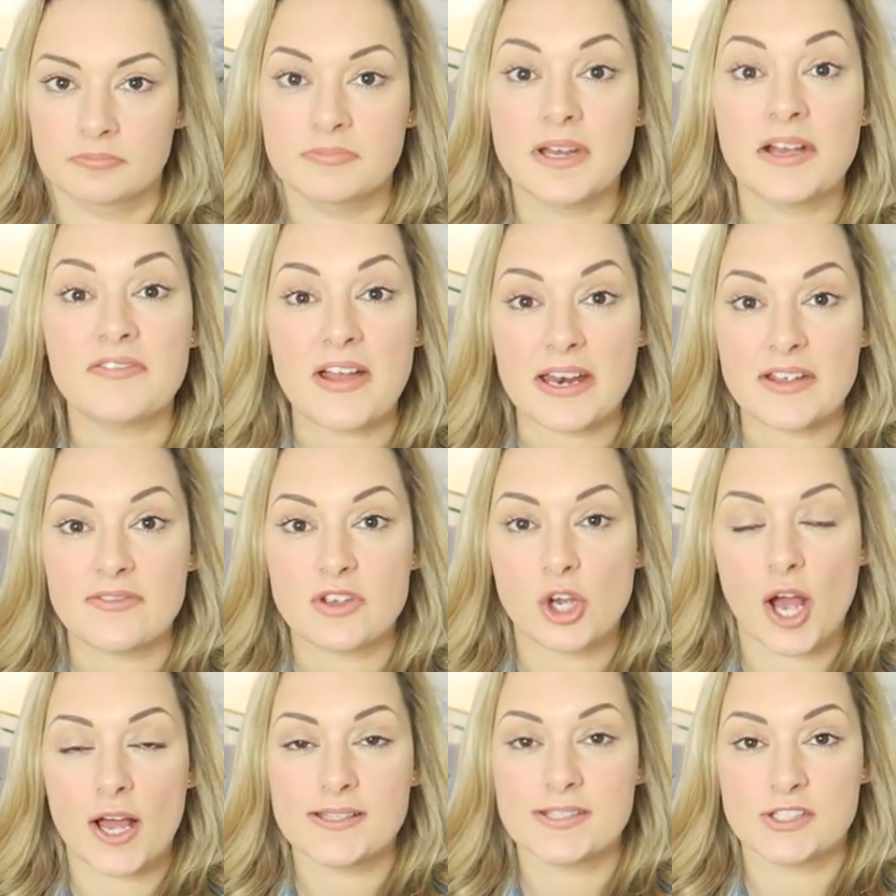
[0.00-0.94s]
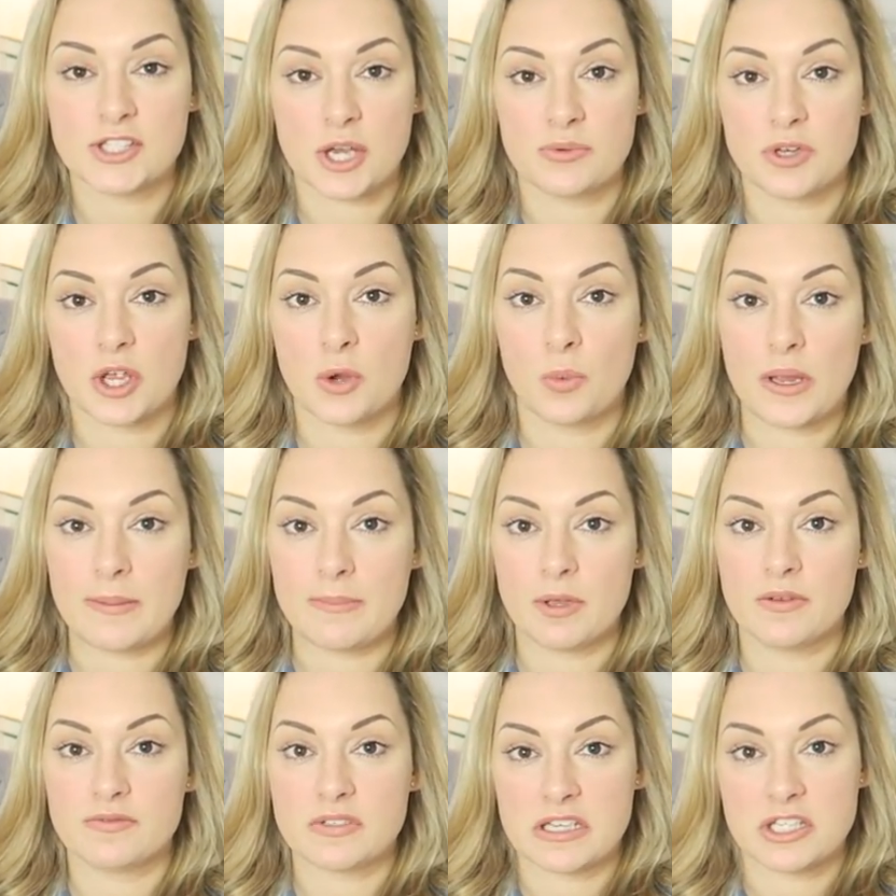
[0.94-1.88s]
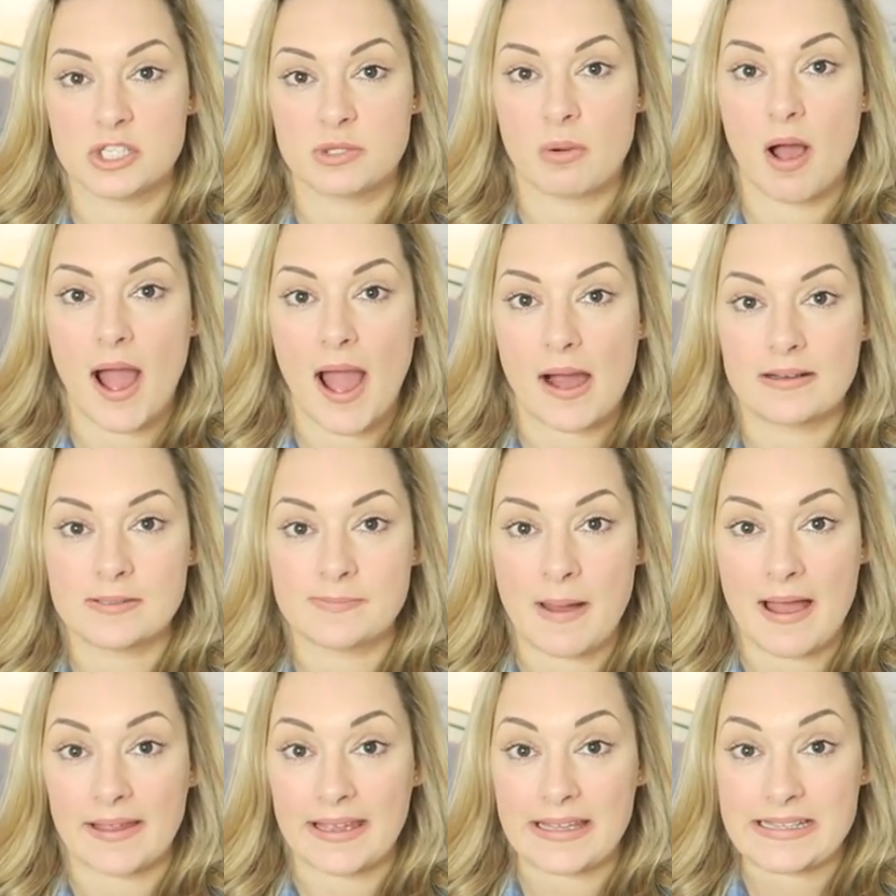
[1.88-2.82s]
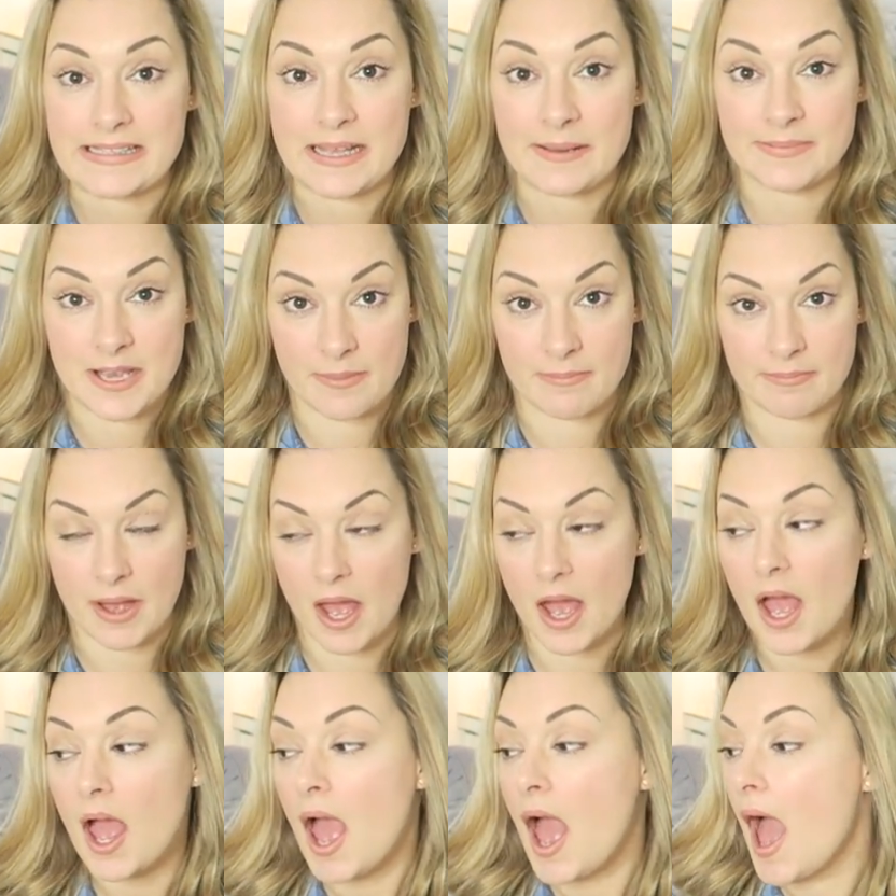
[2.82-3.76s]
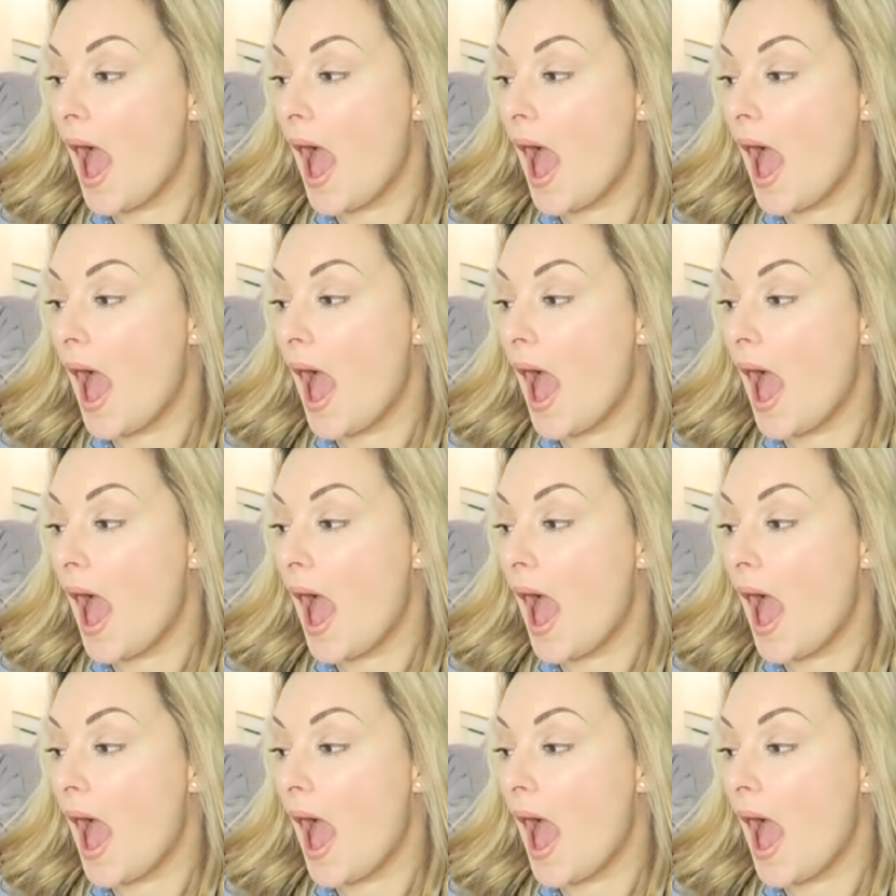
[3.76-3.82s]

Now for any of you guys that don't know, we moved into our house back in September